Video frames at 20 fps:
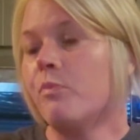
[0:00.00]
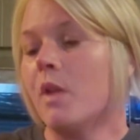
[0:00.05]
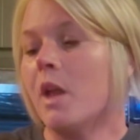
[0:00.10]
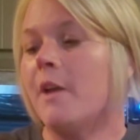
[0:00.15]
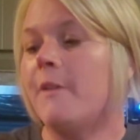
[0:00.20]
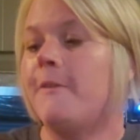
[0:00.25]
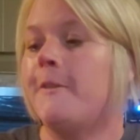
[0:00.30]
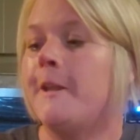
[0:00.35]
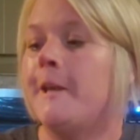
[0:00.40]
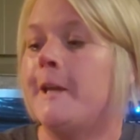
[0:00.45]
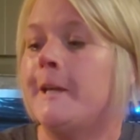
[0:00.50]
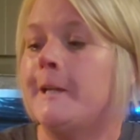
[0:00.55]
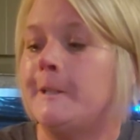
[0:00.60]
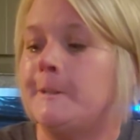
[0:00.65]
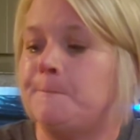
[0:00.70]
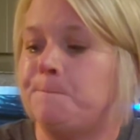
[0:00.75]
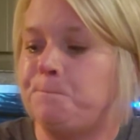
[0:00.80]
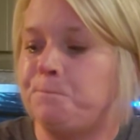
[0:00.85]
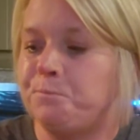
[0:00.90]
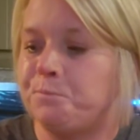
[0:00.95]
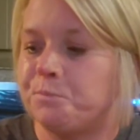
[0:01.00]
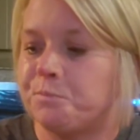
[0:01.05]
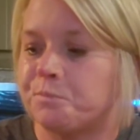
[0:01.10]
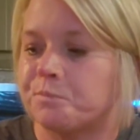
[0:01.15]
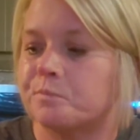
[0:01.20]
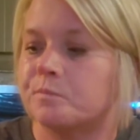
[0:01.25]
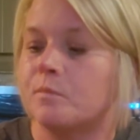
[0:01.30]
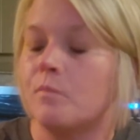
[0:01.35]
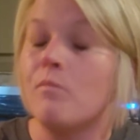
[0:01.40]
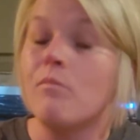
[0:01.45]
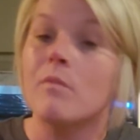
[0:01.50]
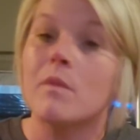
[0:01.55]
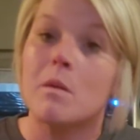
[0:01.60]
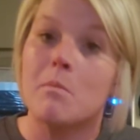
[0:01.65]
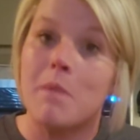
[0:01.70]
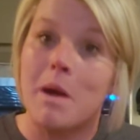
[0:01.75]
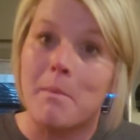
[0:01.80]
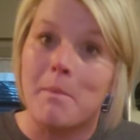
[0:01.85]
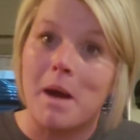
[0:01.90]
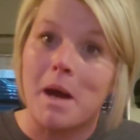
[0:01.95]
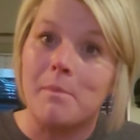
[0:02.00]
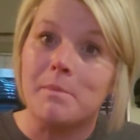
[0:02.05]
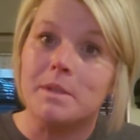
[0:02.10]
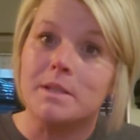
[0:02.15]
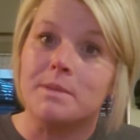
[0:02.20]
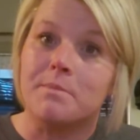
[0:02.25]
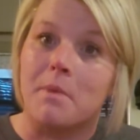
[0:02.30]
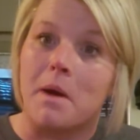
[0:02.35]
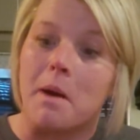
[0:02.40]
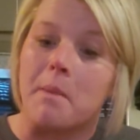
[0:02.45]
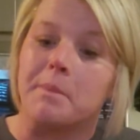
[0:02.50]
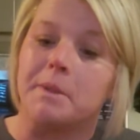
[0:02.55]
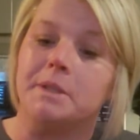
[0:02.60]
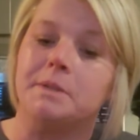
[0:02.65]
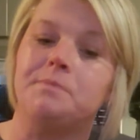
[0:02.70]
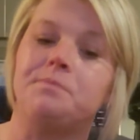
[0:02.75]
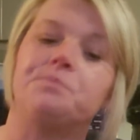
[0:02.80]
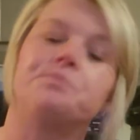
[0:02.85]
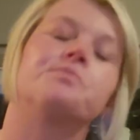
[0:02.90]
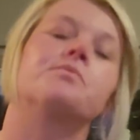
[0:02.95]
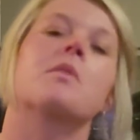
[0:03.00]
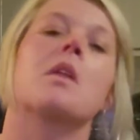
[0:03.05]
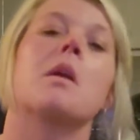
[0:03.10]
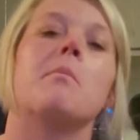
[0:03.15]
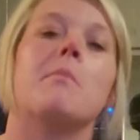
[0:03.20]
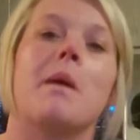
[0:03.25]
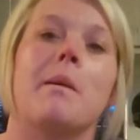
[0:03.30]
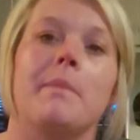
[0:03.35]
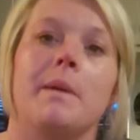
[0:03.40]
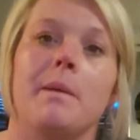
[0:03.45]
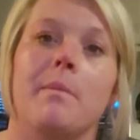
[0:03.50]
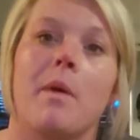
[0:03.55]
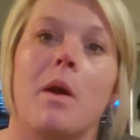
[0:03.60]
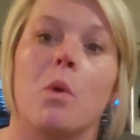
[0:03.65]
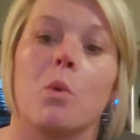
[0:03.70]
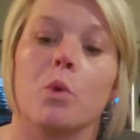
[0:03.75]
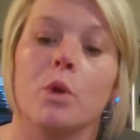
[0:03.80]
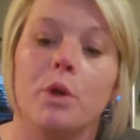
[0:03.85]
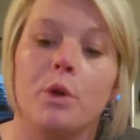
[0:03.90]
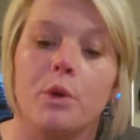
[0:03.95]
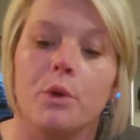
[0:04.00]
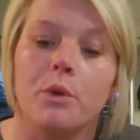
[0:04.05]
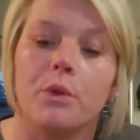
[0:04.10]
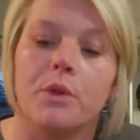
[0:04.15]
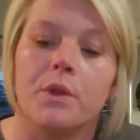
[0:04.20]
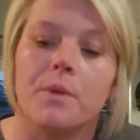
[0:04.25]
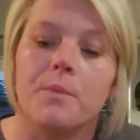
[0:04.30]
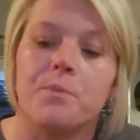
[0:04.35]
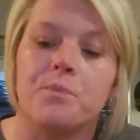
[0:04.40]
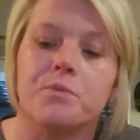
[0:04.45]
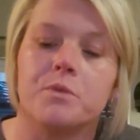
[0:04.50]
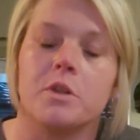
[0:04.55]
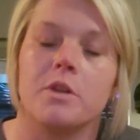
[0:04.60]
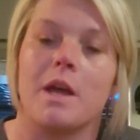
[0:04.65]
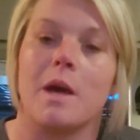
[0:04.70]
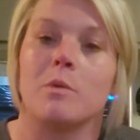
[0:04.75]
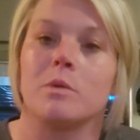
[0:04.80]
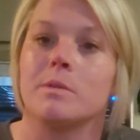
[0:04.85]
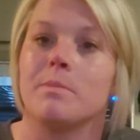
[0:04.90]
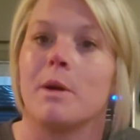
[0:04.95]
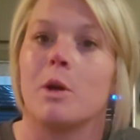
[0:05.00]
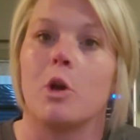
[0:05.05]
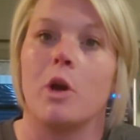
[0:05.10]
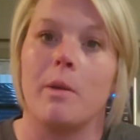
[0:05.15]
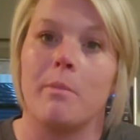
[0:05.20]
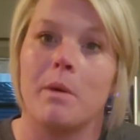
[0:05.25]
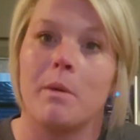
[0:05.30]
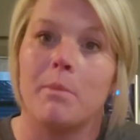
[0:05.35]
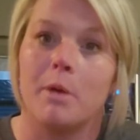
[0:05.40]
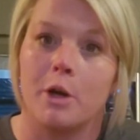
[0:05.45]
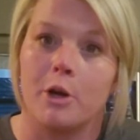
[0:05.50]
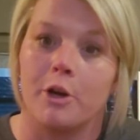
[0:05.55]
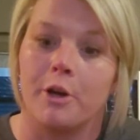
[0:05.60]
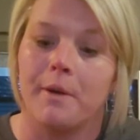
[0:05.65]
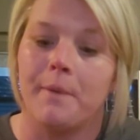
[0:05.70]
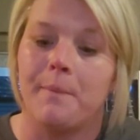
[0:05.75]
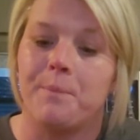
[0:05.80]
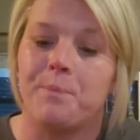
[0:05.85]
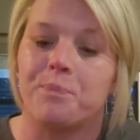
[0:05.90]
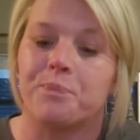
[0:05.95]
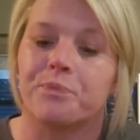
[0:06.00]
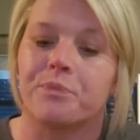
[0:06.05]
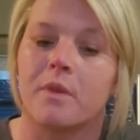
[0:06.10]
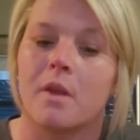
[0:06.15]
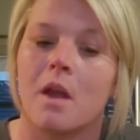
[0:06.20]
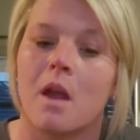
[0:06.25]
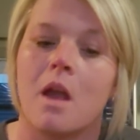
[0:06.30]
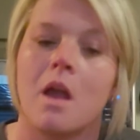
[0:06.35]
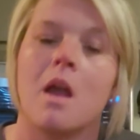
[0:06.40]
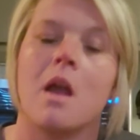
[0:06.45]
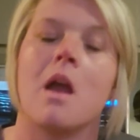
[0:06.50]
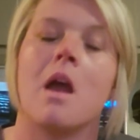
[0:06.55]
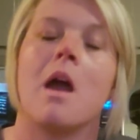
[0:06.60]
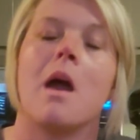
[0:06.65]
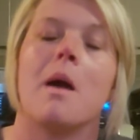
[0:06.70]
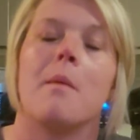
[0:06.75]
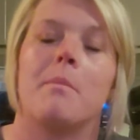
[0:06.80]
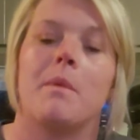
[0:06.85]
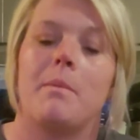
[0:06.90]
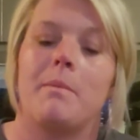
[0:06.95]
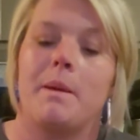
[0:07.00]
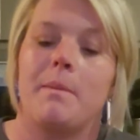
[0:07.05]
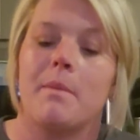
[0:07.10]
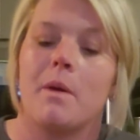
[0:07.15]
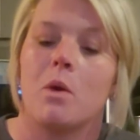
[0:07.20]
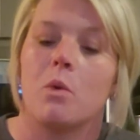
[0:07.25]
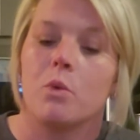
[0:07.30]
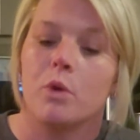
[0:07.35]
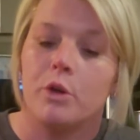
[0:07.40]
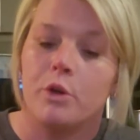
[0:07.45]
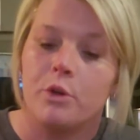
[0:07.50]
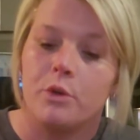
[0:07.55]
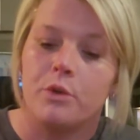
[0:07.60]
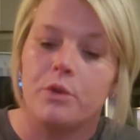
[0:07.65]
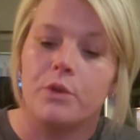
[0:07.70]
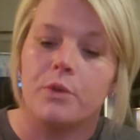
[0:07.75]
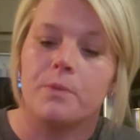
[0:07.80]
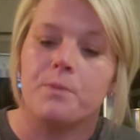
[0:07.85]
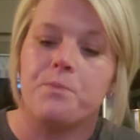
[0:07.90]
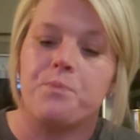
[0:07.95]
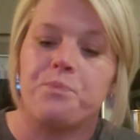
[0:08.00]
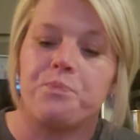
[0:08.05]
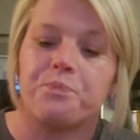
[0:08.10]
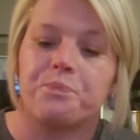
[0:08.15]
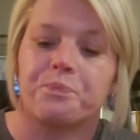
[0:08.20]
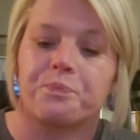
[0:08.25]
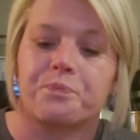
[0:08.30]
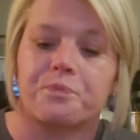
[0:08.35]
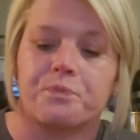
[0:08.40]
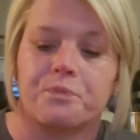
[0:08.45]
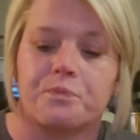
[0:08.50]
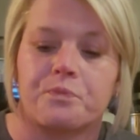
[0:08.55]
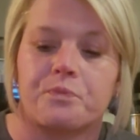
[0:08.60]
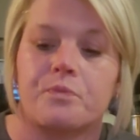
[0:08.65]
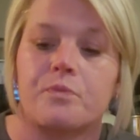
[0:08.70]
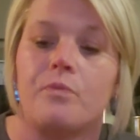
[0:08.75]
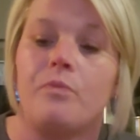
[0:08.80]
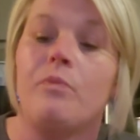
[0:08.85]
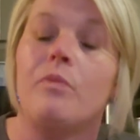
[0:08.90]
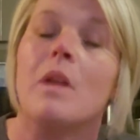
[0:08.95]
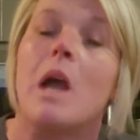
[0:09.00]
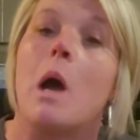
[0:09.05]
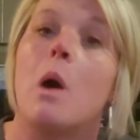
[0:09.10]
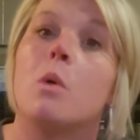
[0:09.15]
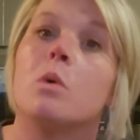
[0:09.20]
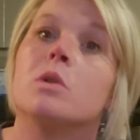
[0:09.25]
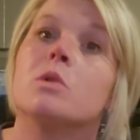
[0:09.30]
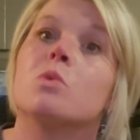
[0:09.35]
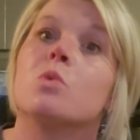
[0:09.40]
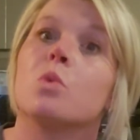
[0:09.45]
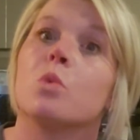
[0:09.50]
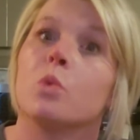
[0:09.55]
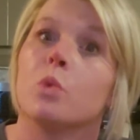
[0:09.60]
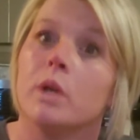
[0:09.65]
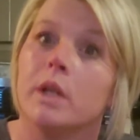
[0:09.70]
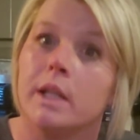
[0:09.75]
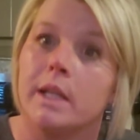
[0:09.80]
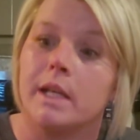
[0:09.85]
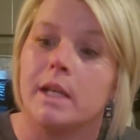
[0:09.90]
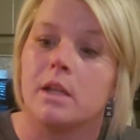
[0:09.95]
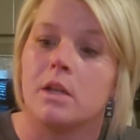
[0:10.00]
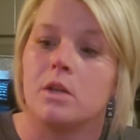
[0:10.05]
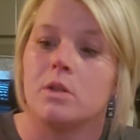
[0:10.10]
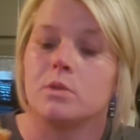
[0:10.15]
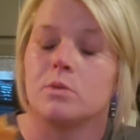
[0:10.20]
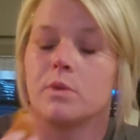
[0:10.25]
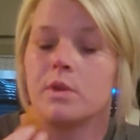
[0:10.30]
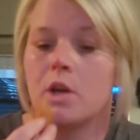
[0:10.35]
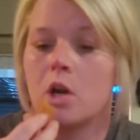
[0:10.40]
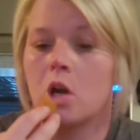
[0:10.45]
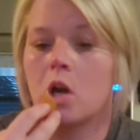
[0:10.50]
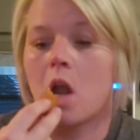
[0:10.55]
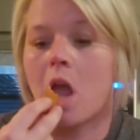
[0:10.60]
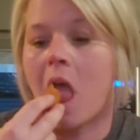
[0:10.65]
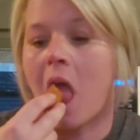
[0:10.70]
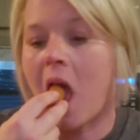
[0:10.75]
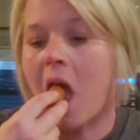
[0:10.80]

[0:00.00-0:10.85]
And then my mama's mama, my Mima Ruth, so that was my grandma Berta. My Mima Ruth, I was really close with her.